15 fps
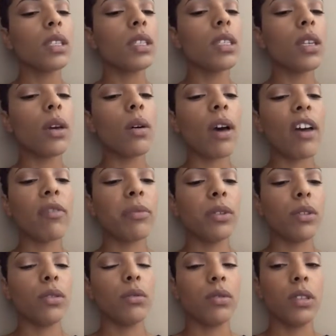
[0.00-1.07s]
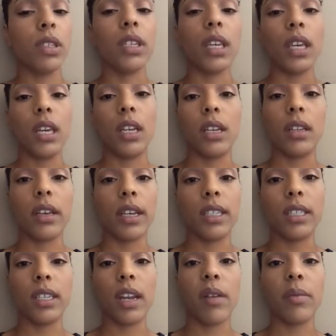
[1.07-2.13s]
So I've been doing, again, like I
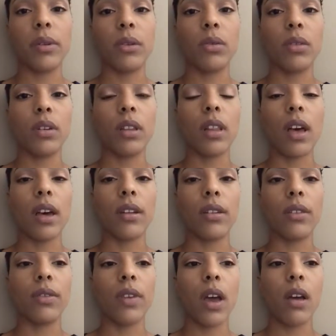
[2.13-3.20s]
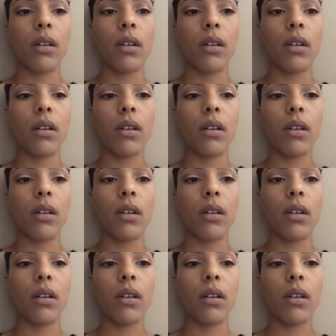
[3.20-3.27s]
said, I've been doing a lot of